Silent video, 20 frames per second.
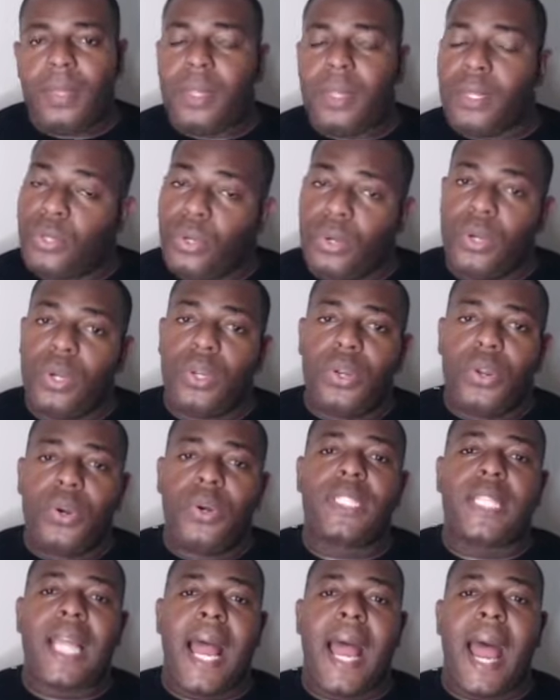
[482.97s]
So
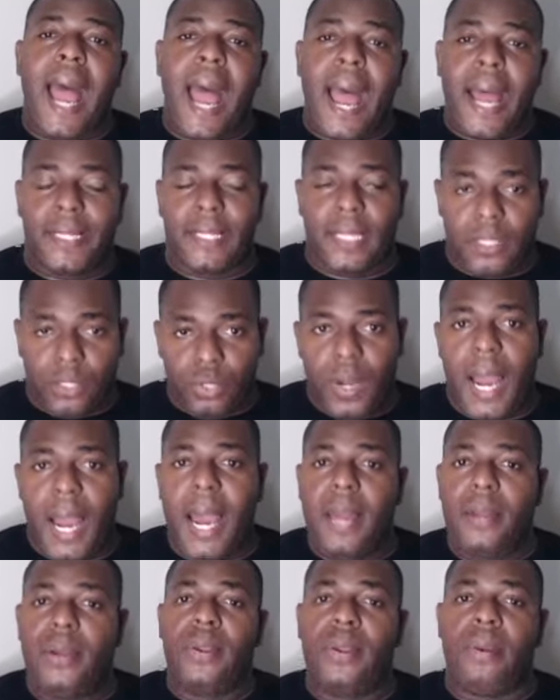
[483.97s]
those are assets. So
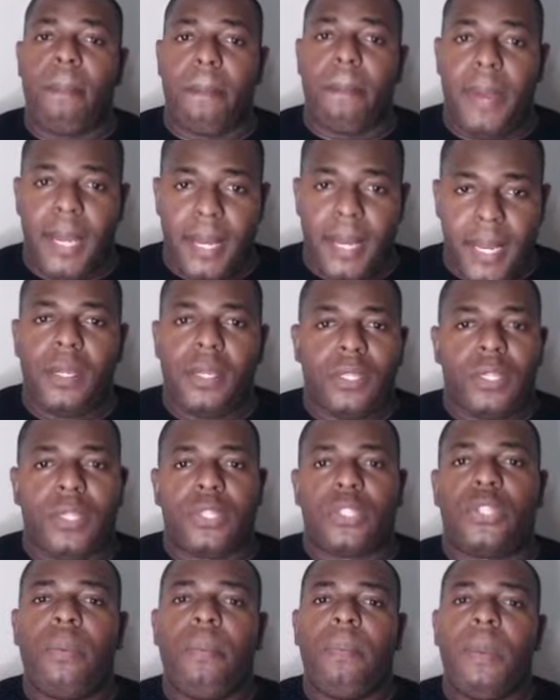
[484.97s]
how do you build them? So
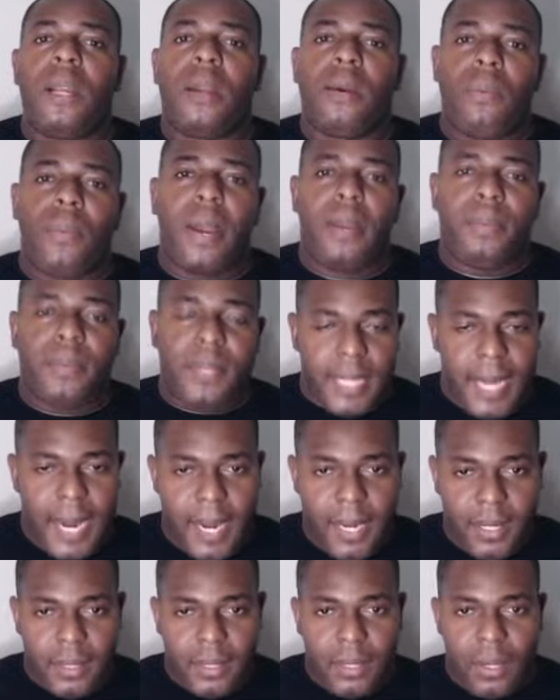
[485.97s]
to build a
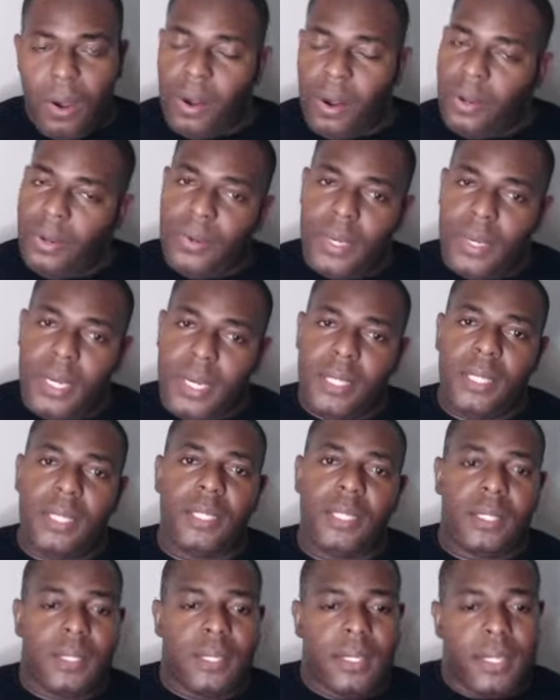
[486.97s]
website, all you need
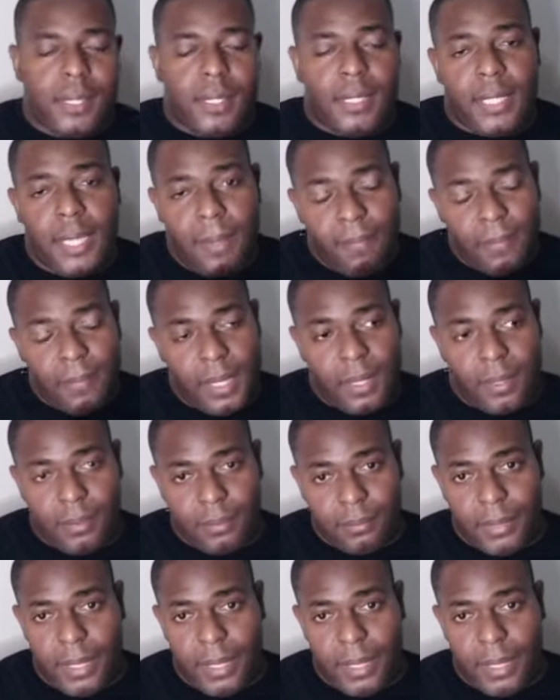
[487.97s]
is the same thing.